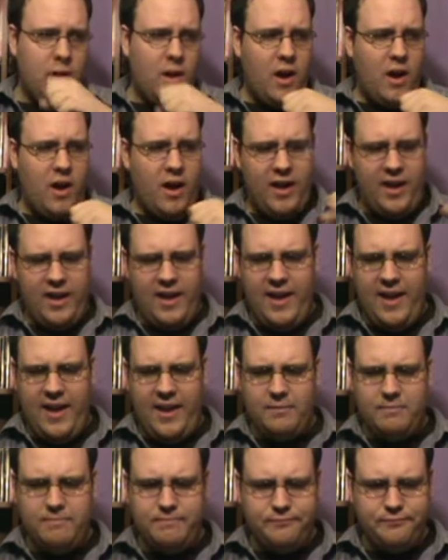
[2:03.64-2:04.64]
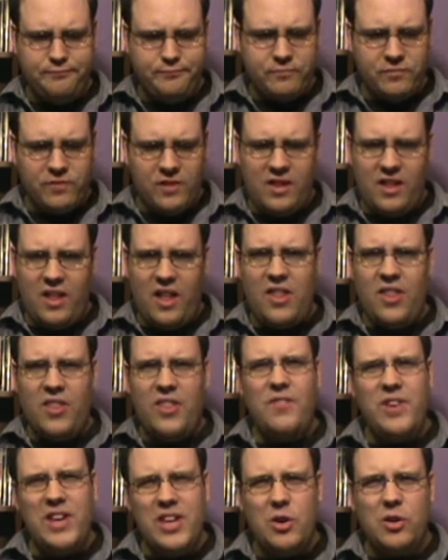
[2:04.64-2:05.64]
on the
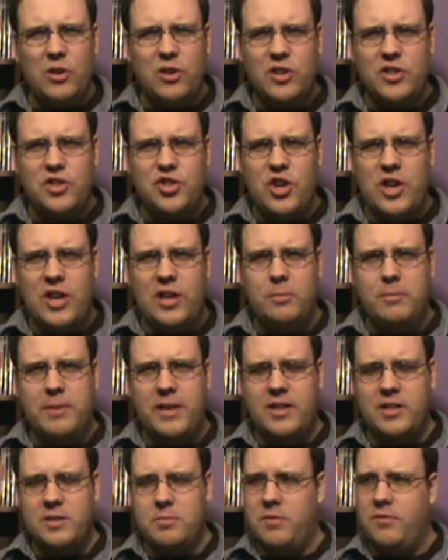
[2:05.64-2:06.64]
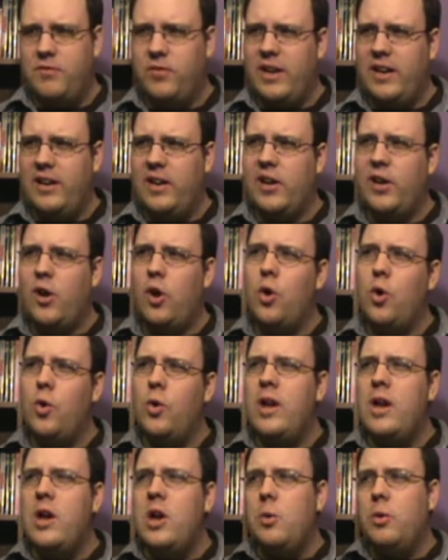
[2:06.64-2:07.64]
Video Clerks channel because I'm afraid, like,
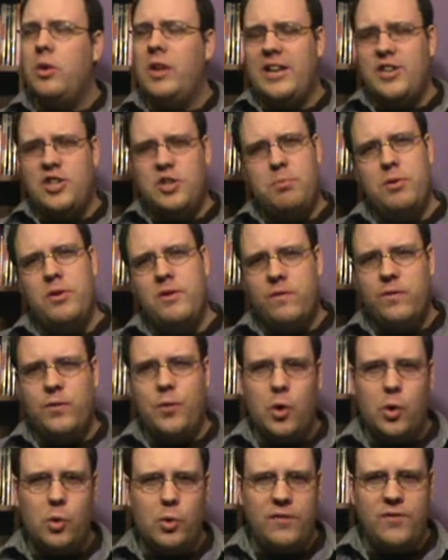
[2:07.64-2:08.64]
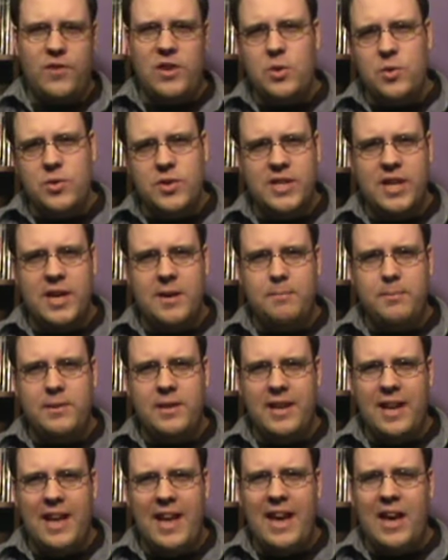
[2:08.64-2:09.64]
oh, well, I just put 4 reviews up
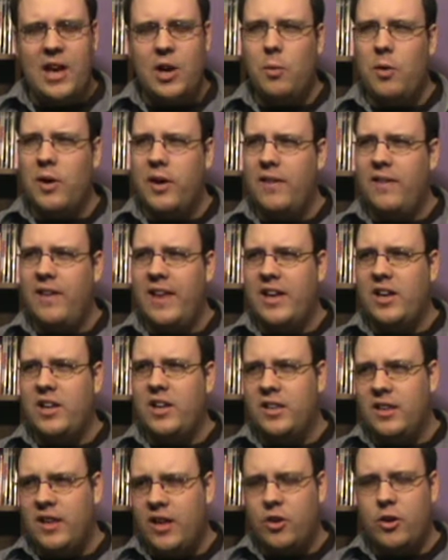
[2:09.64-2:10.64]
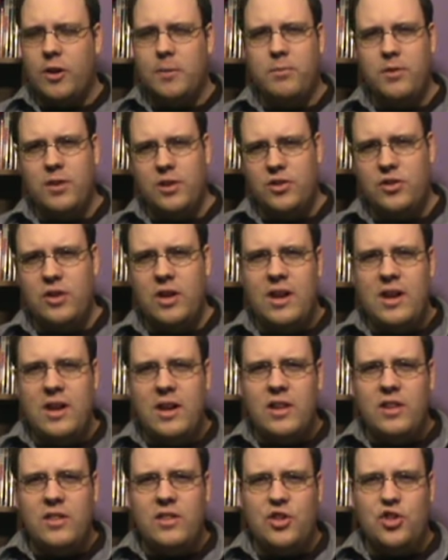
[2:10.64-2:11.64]
today. I don't want to, like, clutter up the
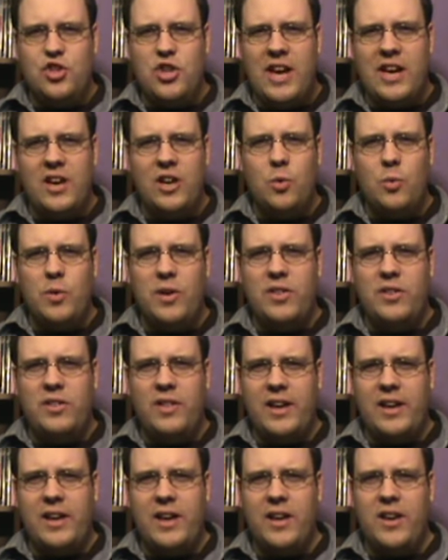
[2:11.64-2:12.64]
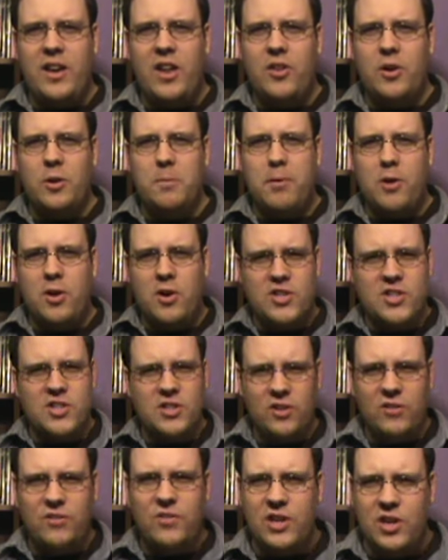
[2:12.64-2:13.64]
channel with, like, another
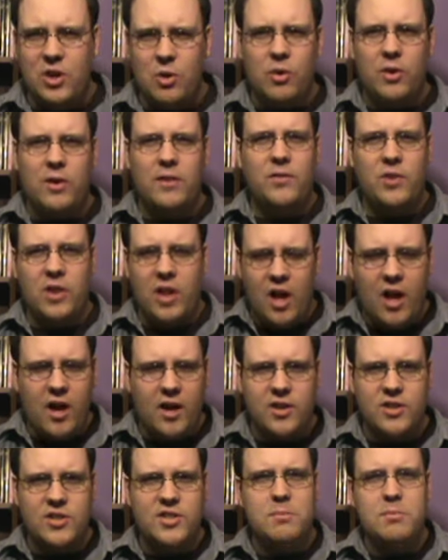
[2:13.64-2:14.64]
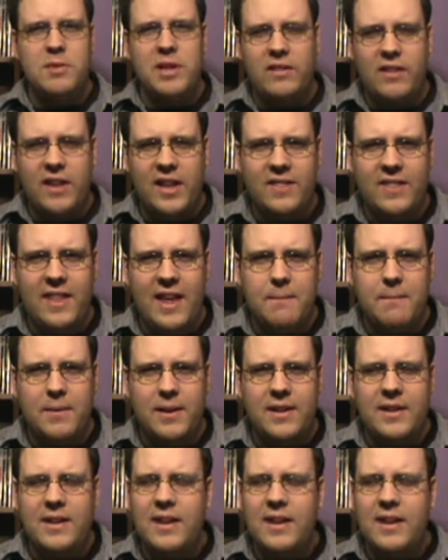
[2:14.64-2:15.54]
personal video or a vlog or something like that